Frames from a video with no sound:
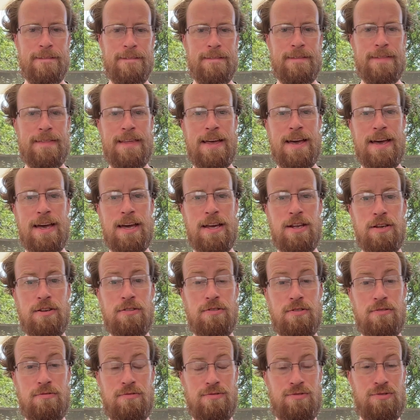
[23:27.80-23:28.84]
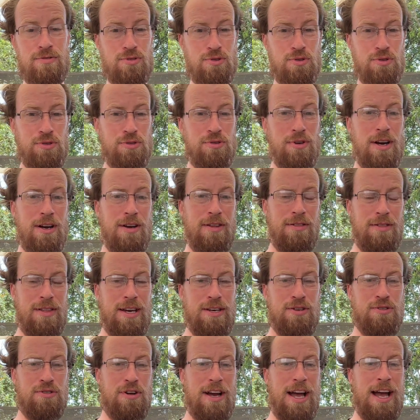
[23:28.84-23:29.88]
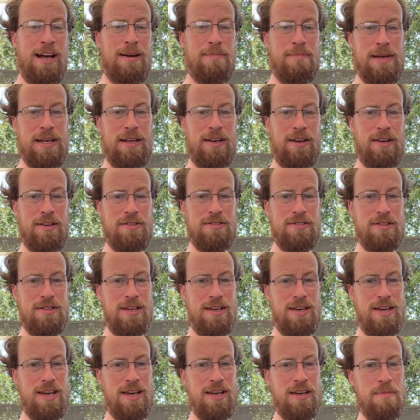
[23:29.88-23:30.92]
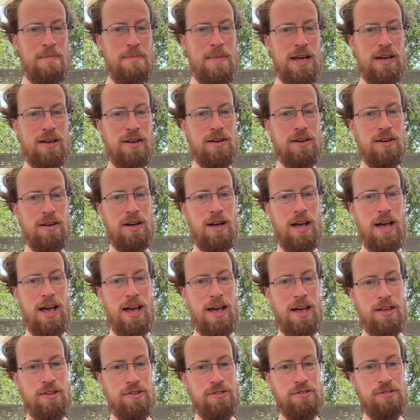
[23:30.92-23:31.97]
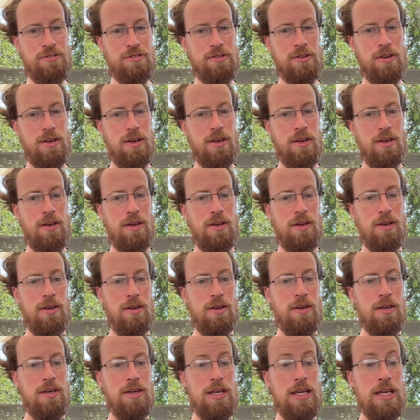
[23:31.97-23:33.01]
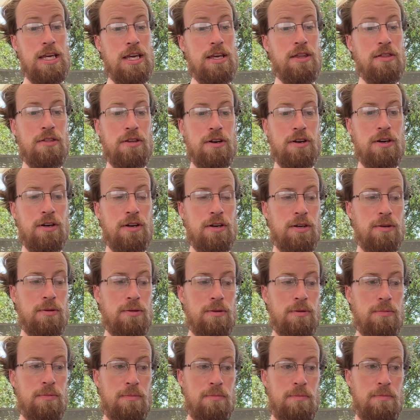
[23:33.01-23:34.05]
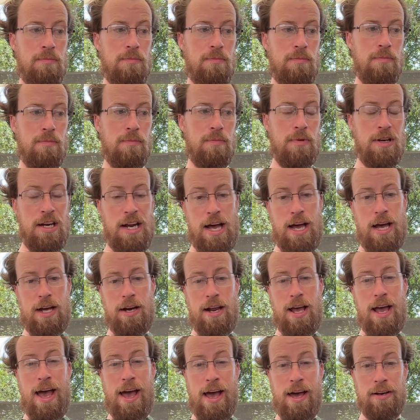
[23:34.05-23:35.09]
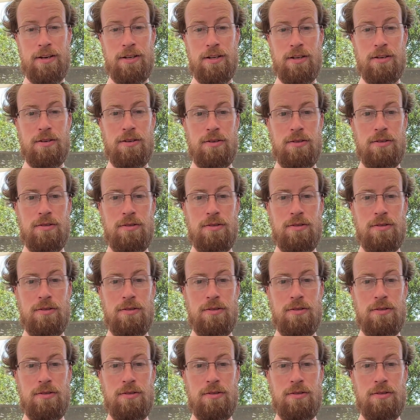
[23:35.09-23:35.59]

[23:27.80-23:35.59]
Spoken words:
They drag because the ink maker has either not added...